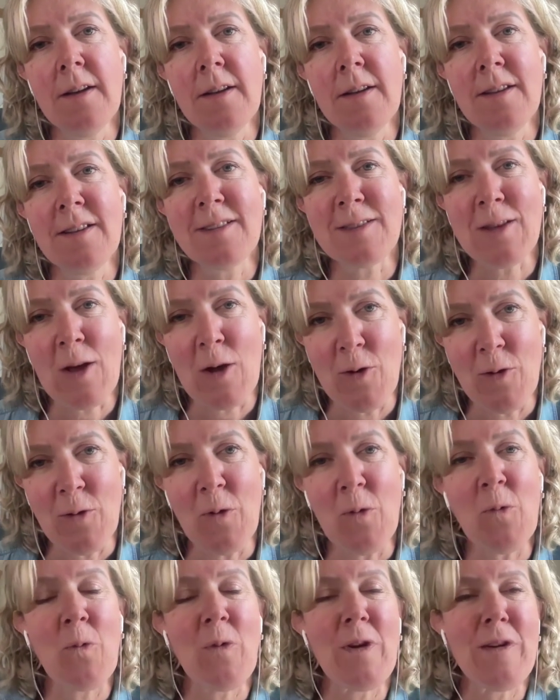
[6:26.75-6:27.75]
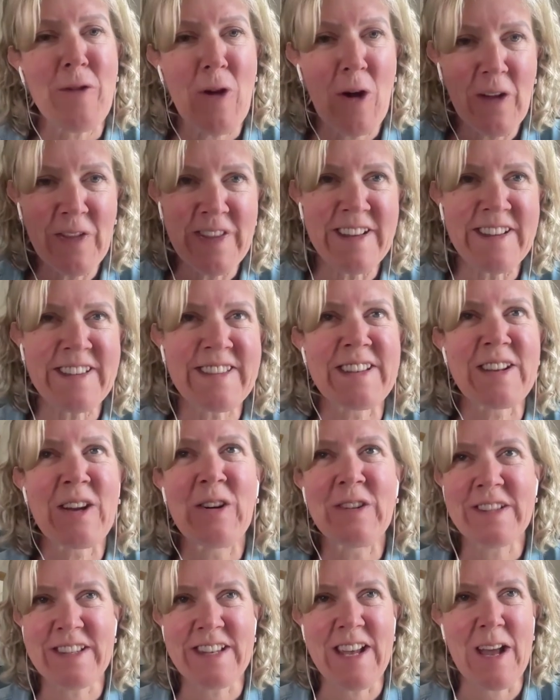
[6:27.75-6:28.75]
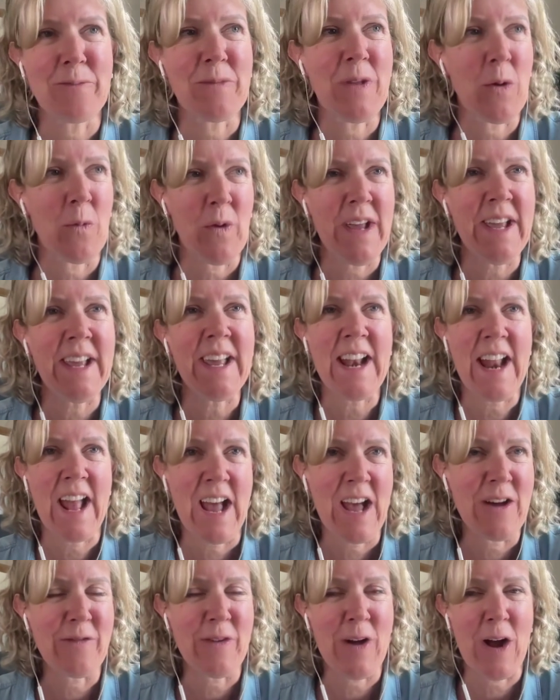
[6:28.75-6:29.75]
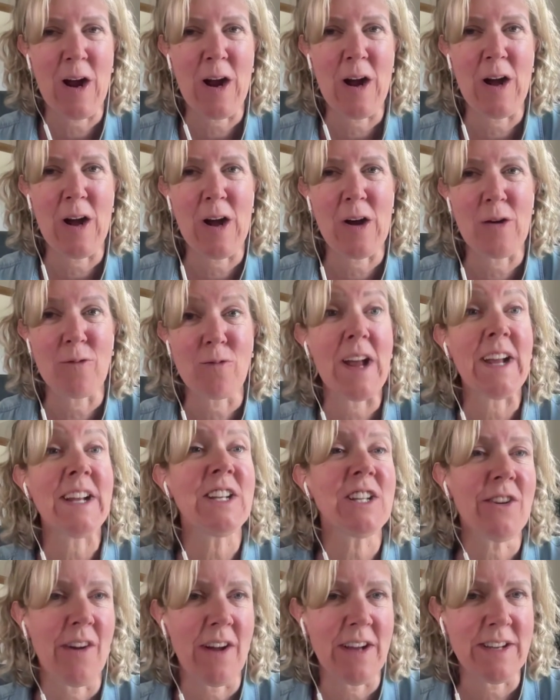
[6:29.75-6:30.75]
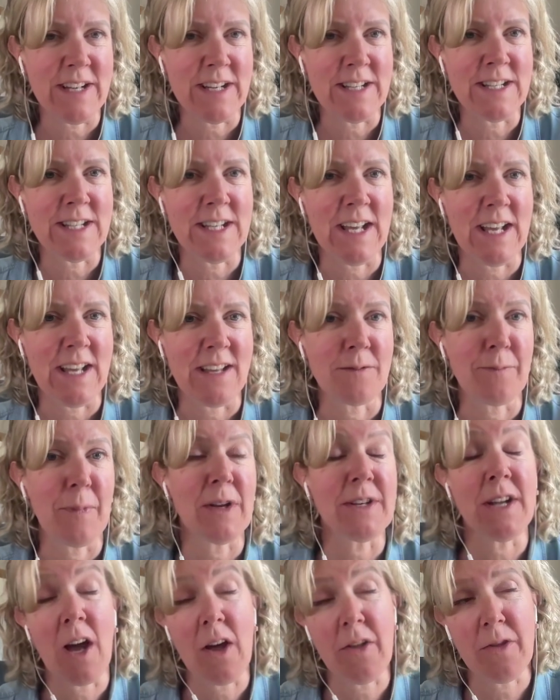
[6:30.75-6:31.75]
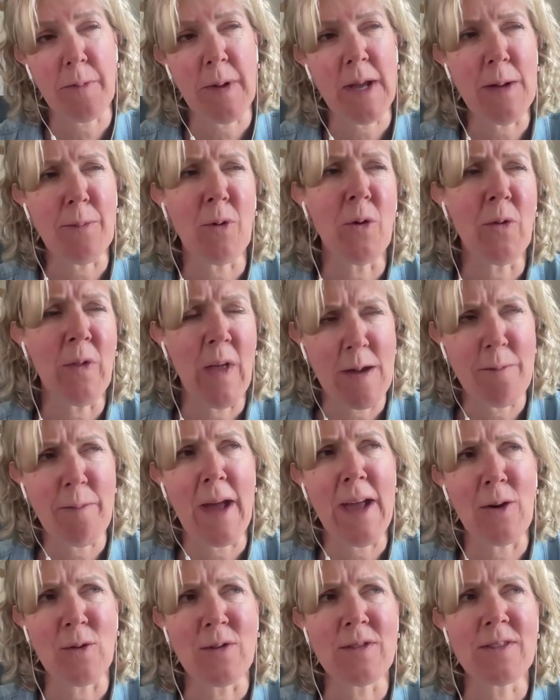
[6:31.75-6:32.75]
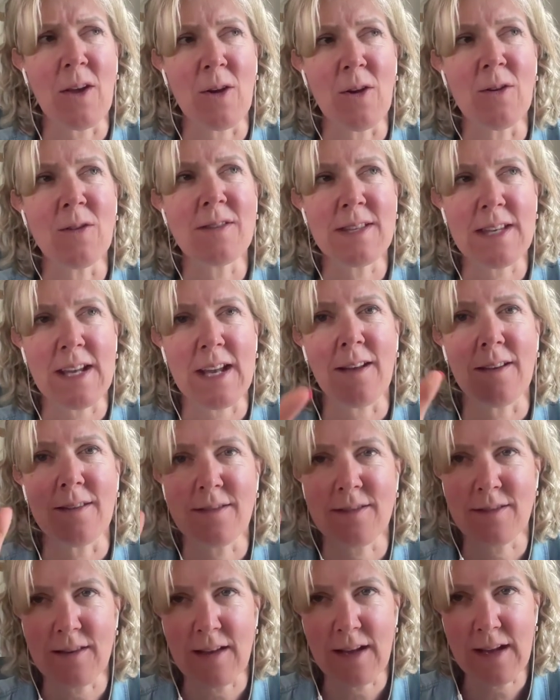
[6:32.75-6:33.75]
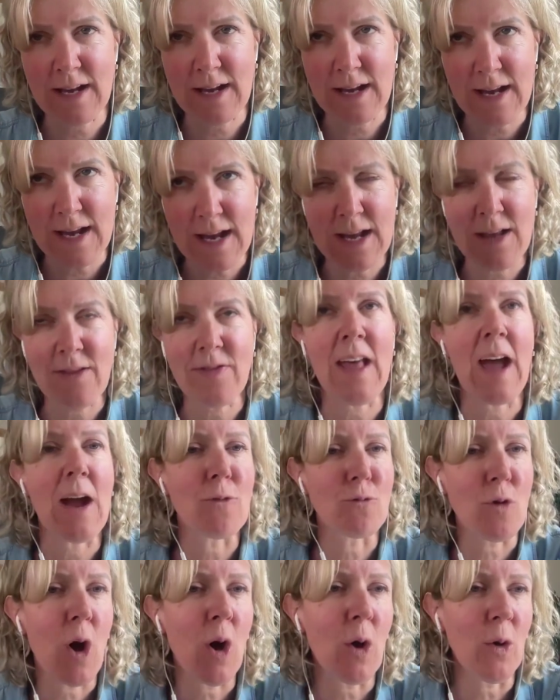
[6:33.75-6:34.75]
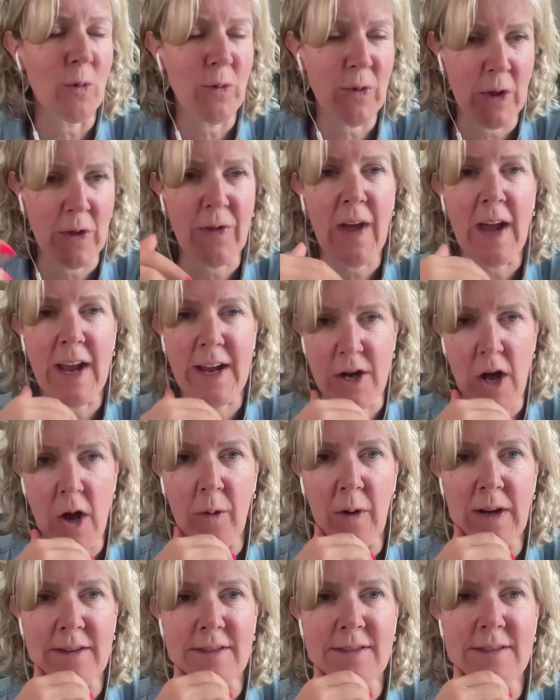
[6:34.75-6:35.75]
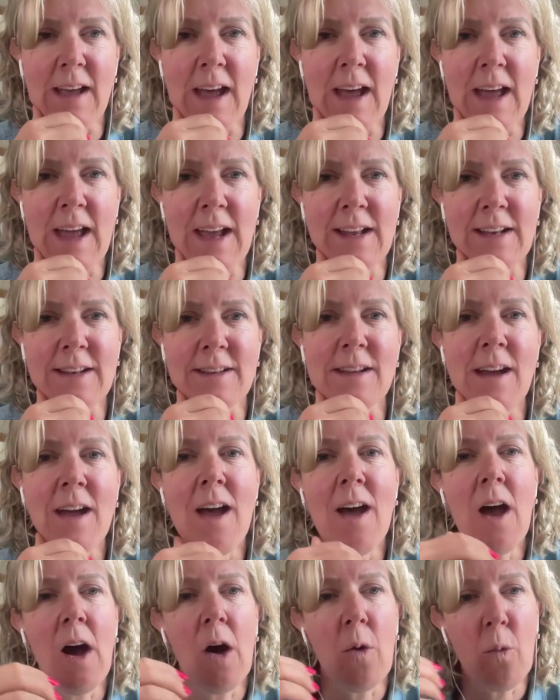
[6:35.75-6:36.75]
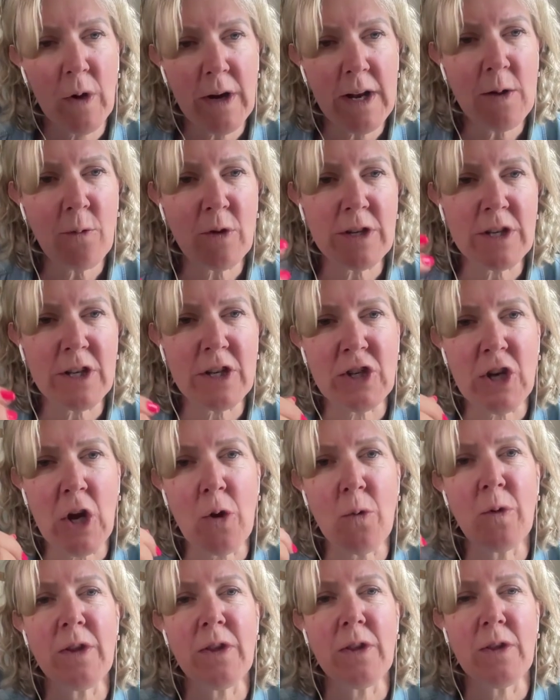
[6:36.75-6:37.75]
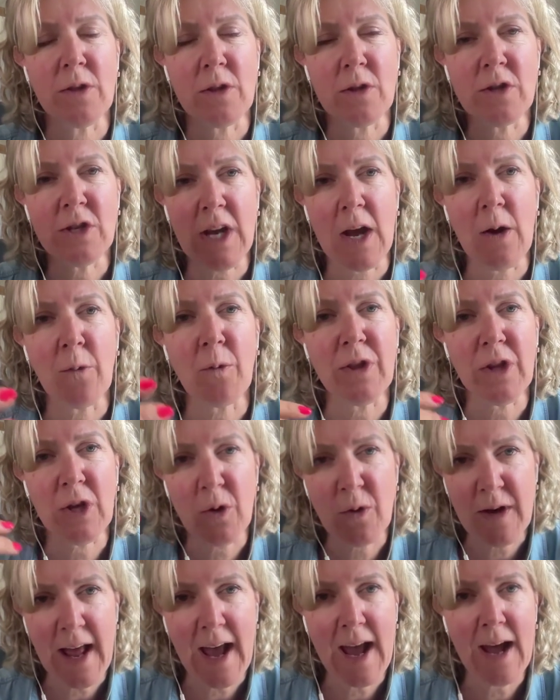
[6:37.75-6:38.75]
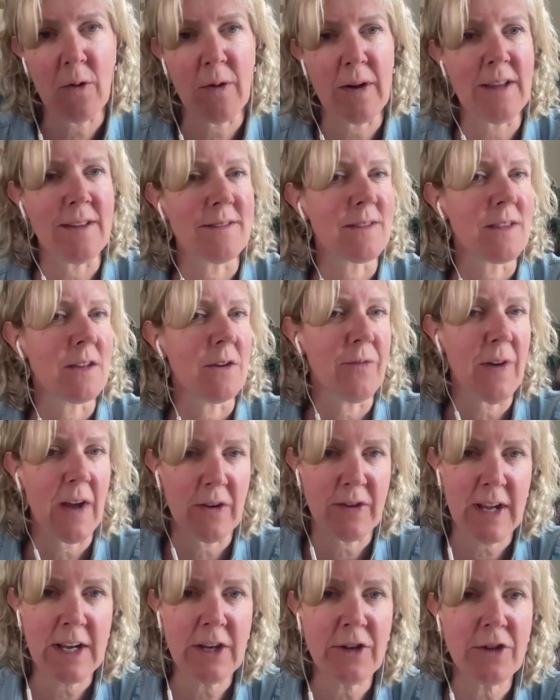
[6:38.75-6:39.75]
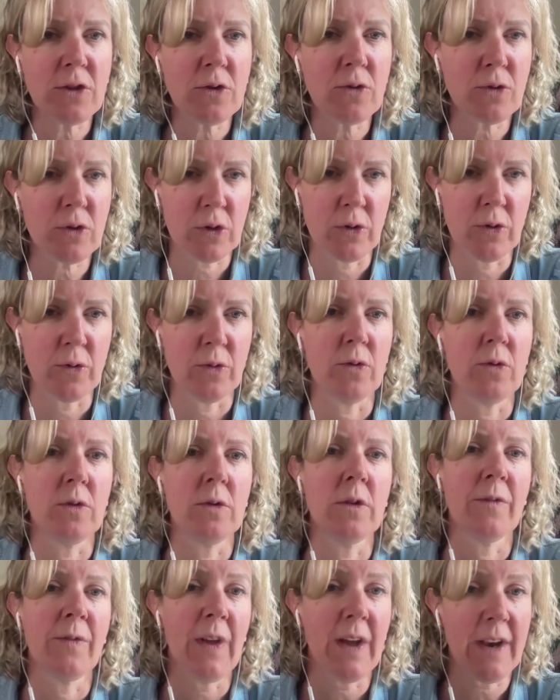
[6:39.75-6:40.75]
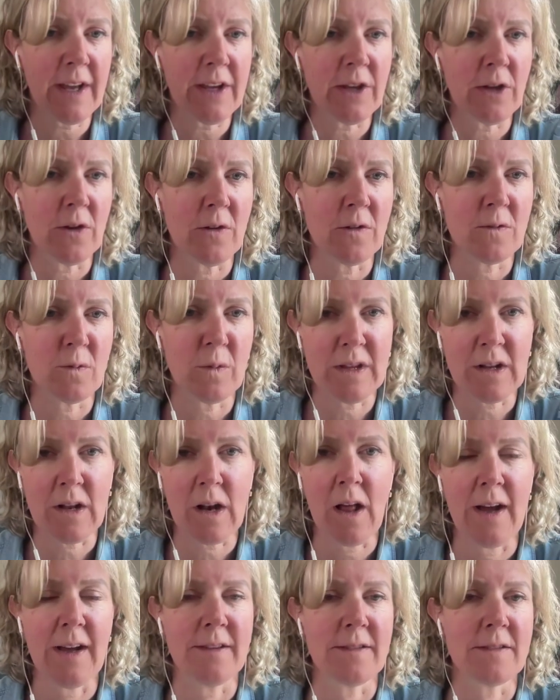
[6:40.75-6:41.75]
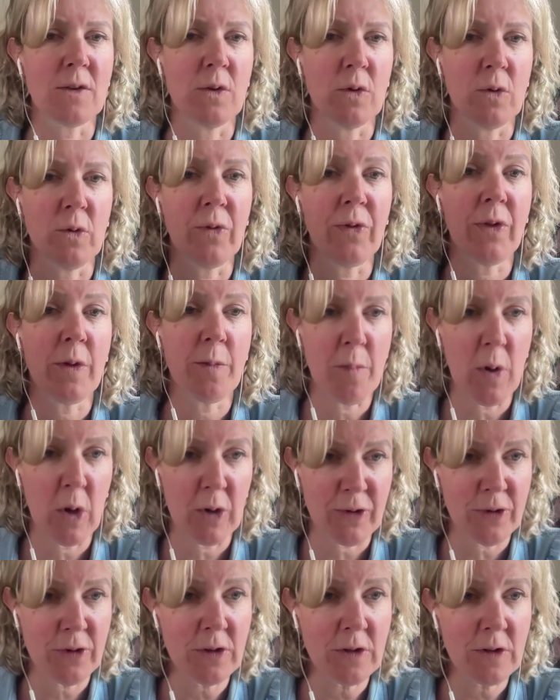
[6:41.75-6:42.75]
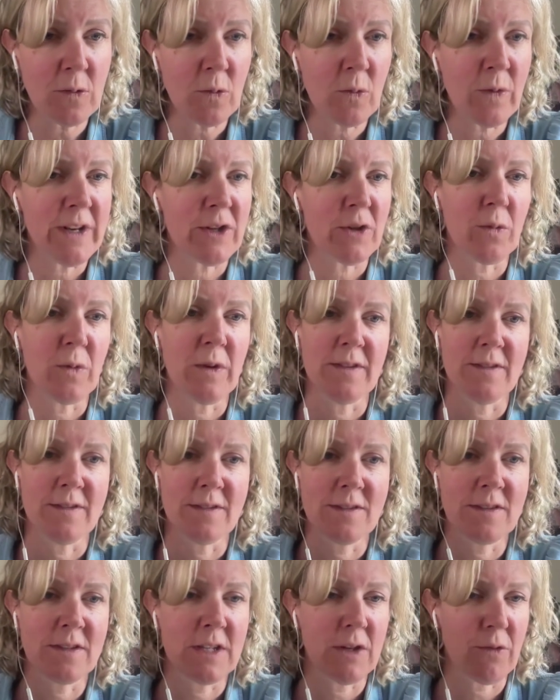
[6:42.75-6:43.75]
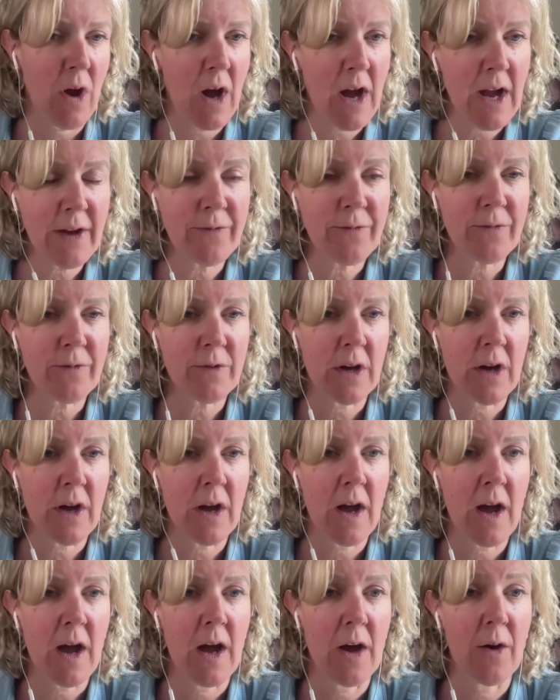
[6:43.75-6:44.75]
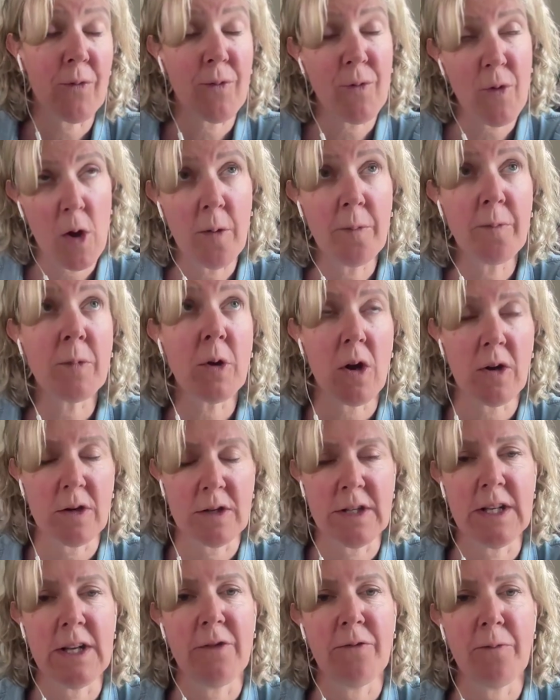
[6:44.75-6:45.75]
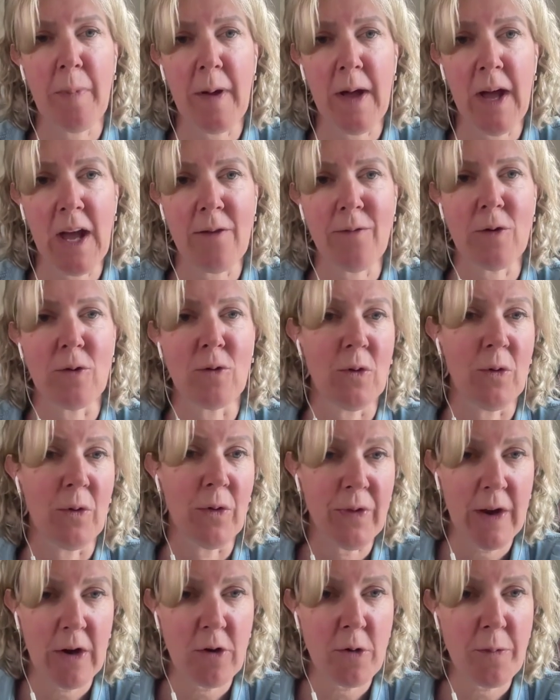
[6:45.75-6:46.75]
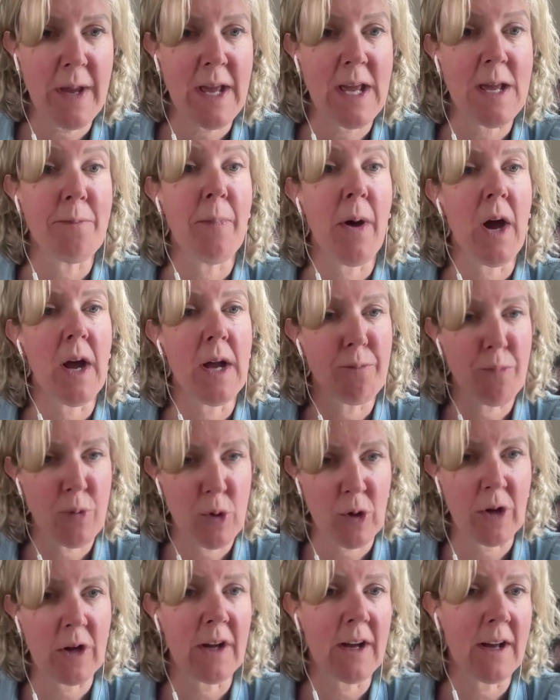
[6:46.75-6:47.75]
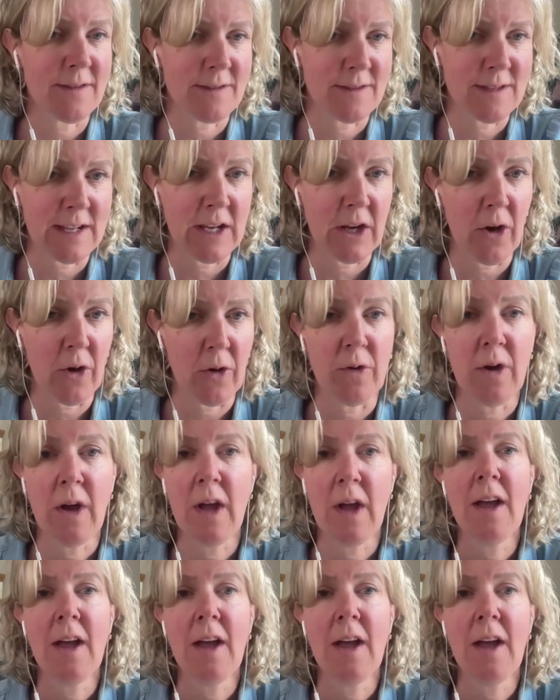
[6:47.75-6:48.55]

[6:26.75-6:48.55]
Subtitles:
So we've got this concept that we can have our range of identities, but to other people, they may also see us in that role that they know us. And what I want to share with you now is the foundational tool that I use with clients called the model, which was derived from cognitive behavioral therapy by Brooke Castillo.